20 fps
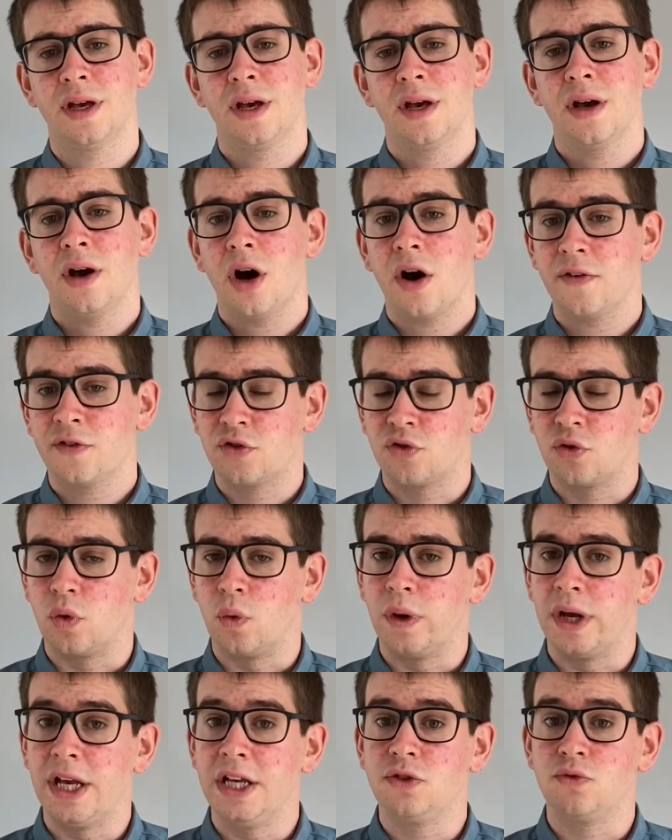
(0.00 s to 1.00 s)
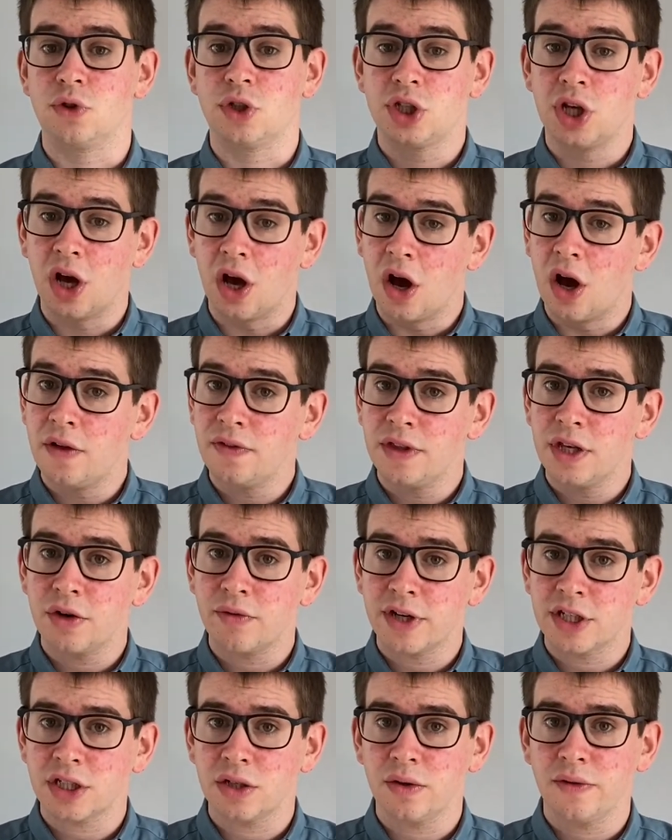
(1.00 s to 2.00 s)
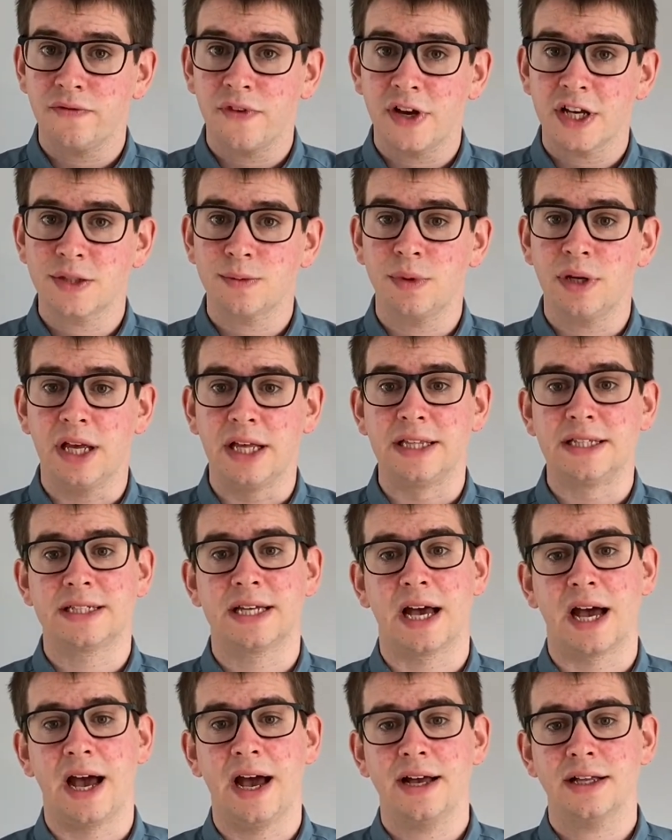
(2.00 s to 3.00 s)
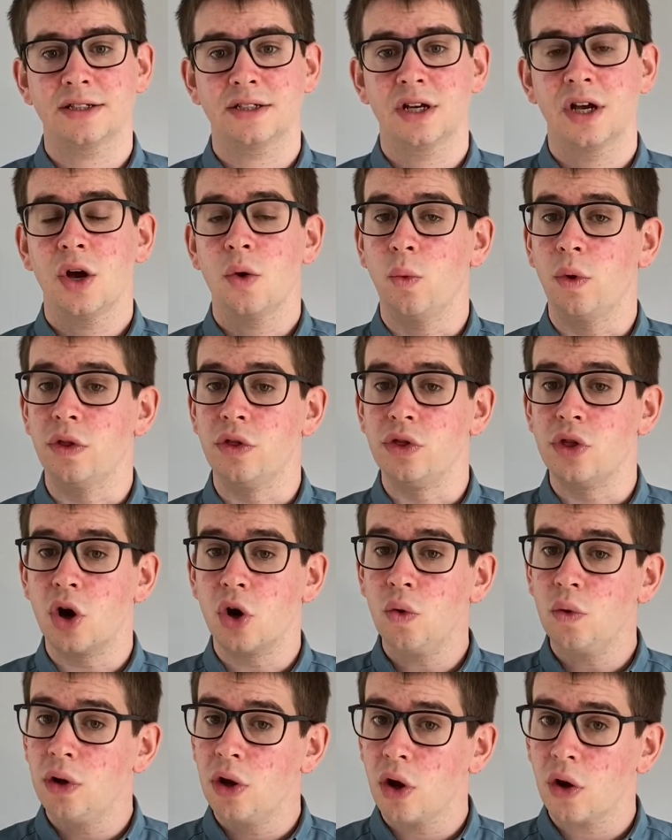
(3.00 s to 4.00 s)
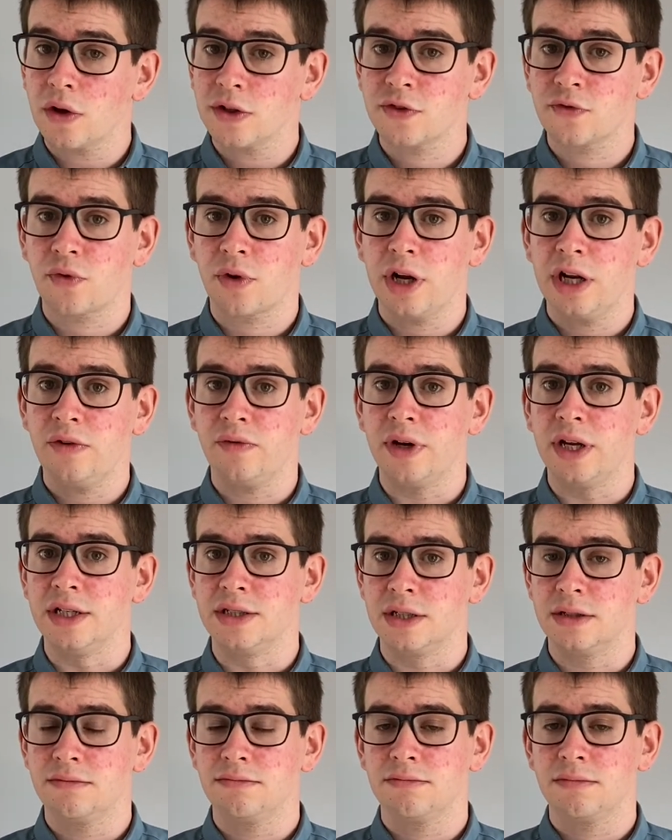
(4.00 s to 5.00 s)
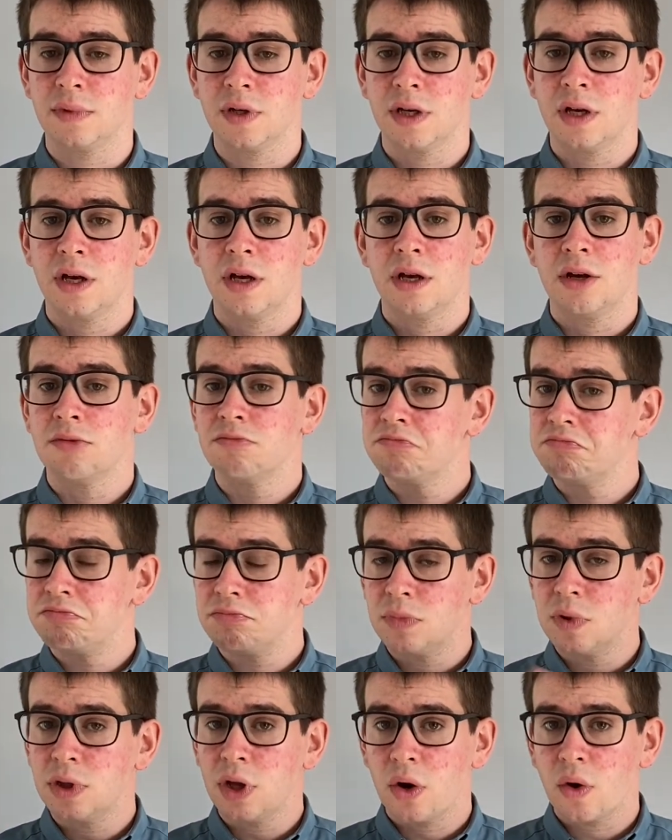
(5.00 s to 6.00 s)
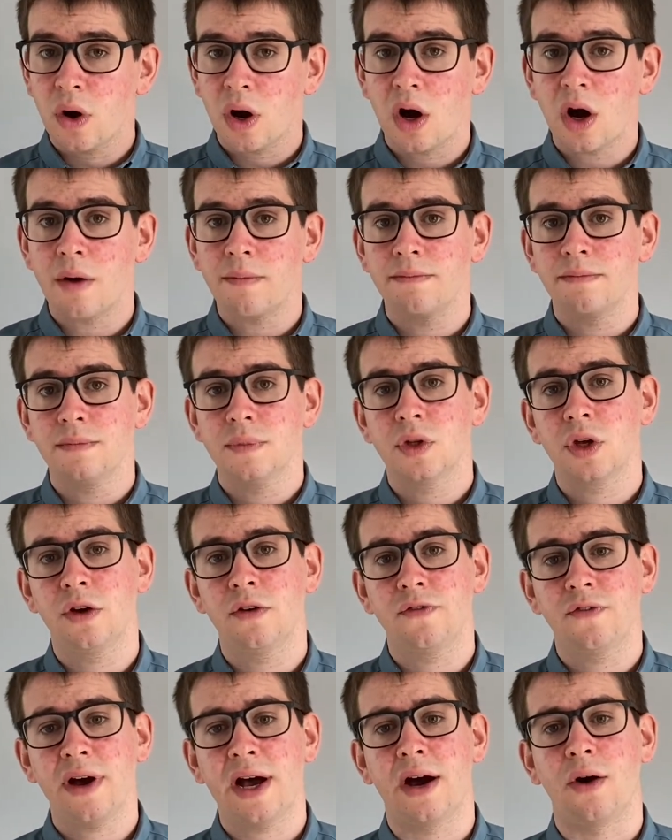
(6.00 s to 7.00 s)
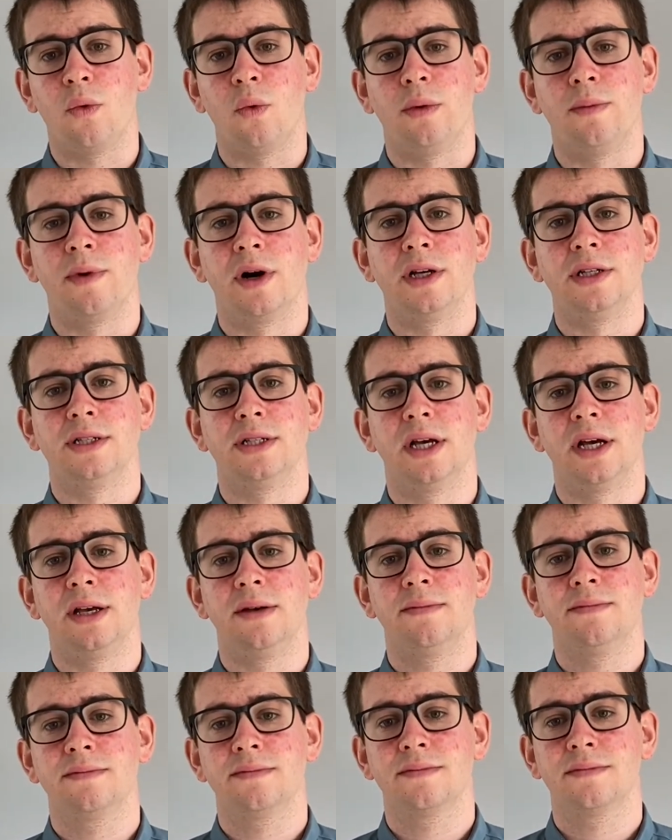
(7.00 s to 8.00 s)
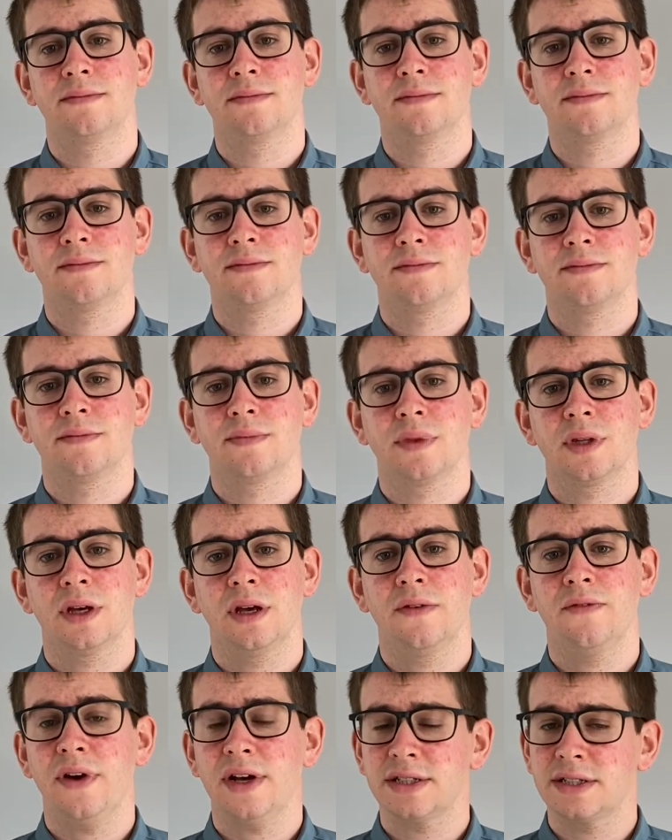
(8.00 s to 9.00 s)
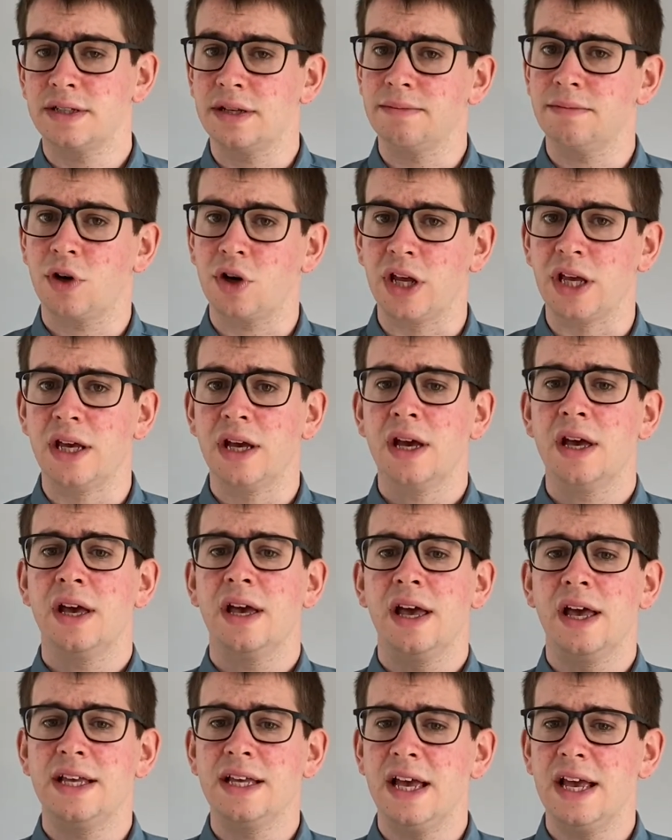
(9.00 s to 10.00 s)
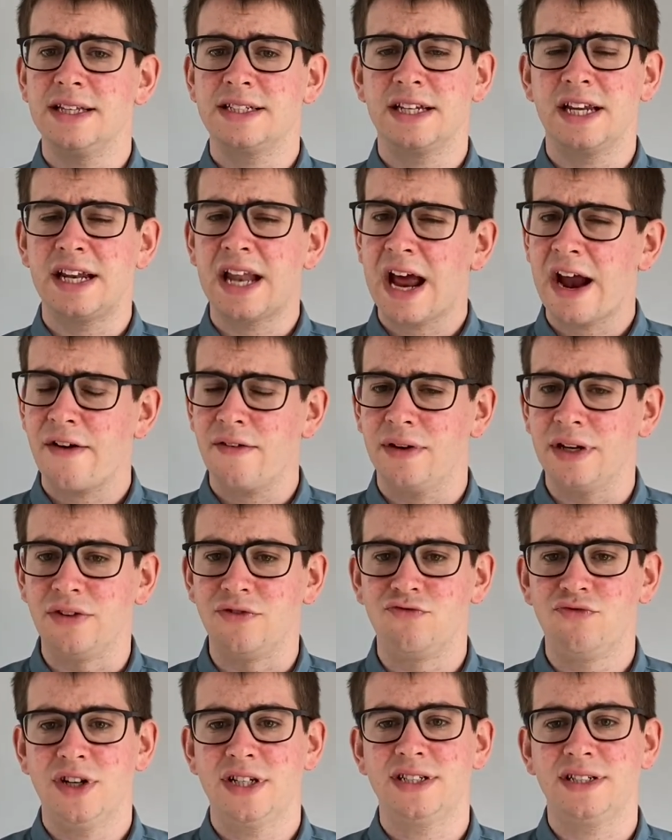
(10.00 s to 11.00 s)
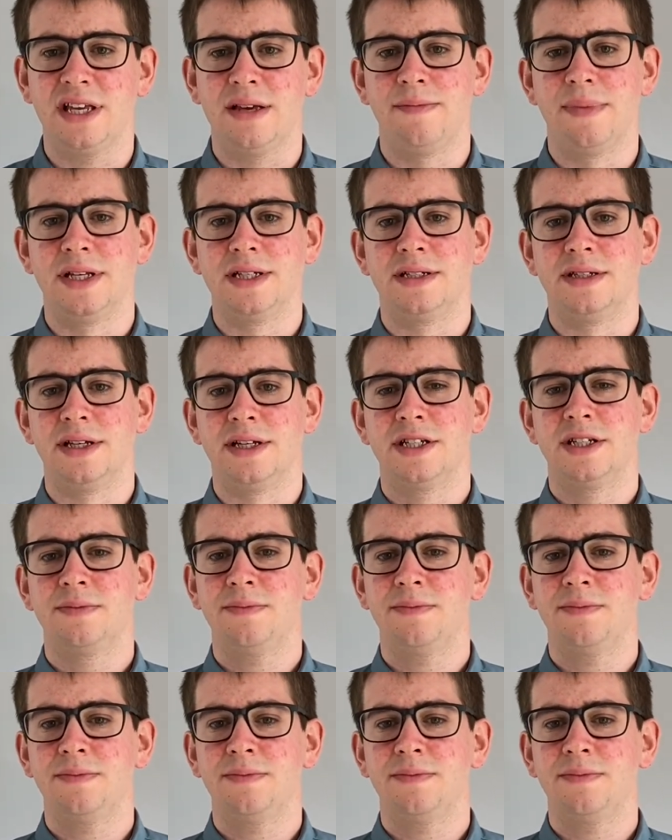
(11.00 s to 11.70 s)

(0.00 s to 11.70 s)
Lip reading: After all, he's returned the original investment intact, with no loss for any reason. No harm, no foul, we might say. Investing money is an inherently risky business.